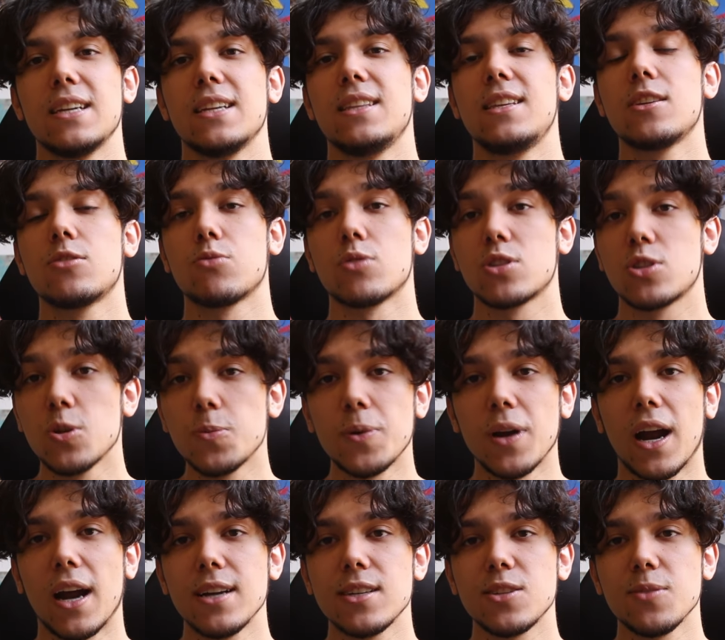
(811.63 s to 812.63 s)
This was super
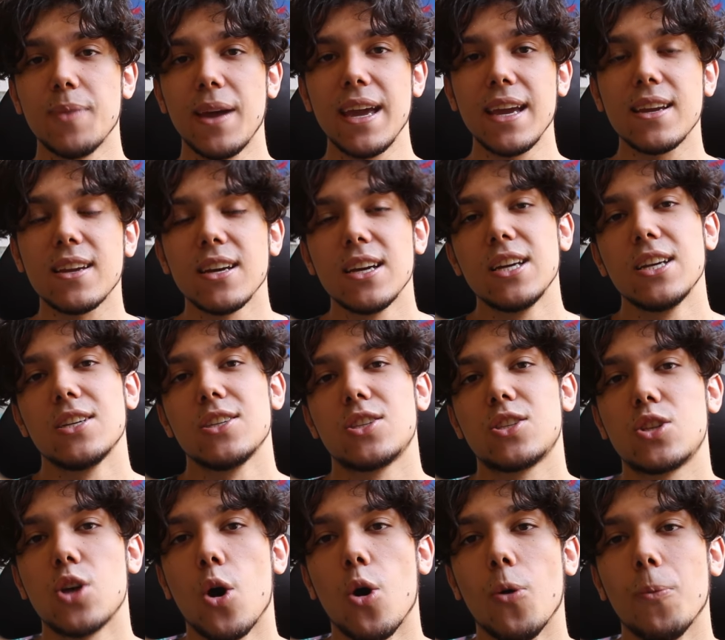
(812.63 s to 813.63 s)
hard to make,
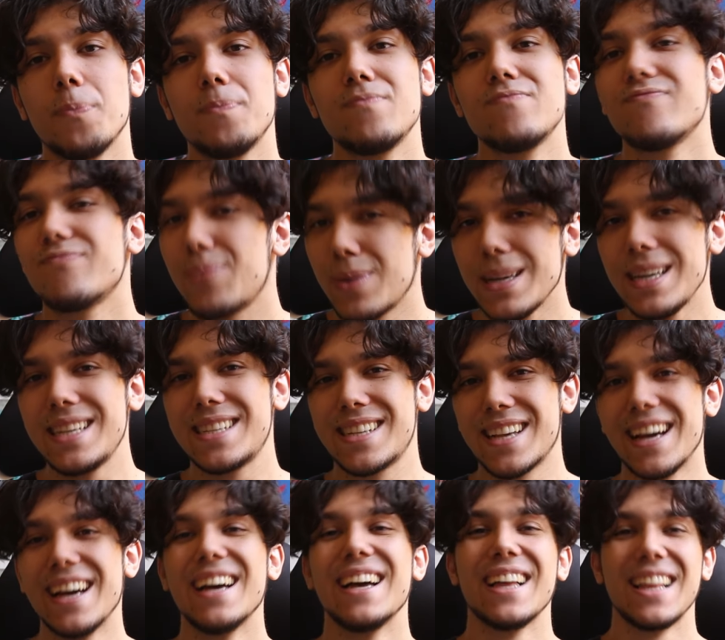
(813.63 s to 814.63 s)
so
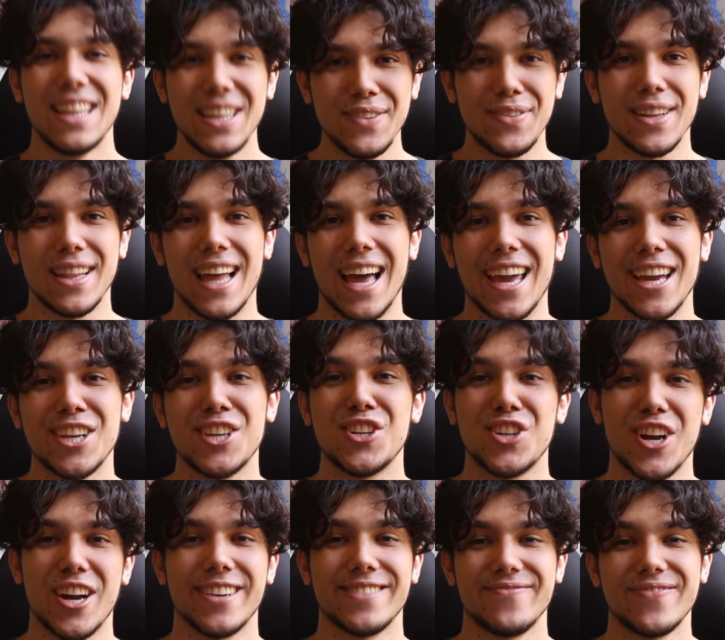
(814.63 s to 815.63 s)
please leave a like,
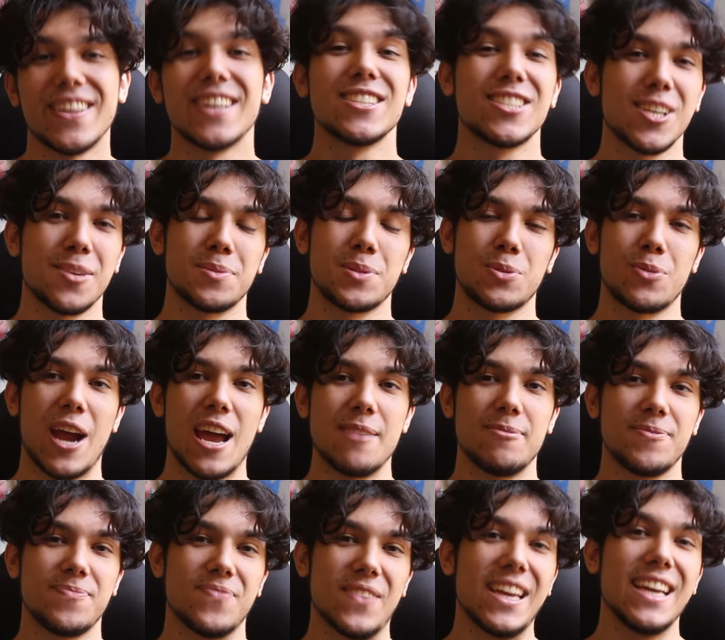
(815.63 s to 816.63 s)
share, and subscribe.
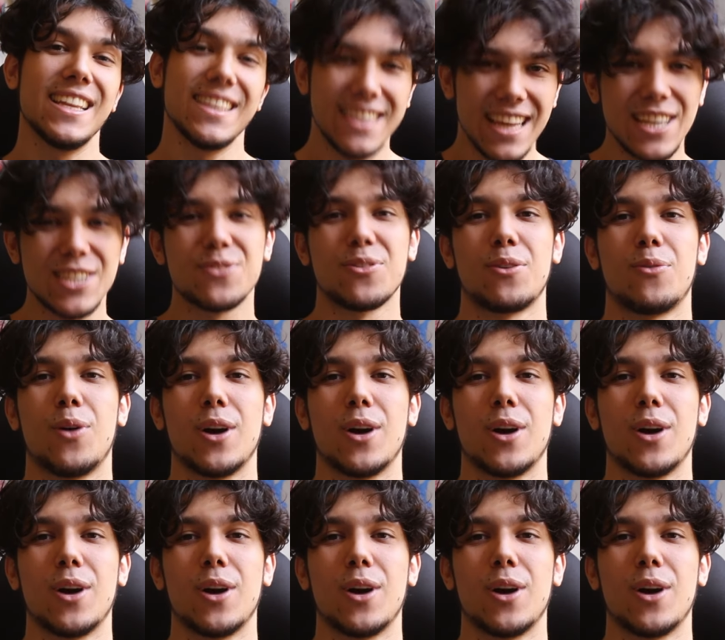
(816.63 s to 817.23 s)
Thanks for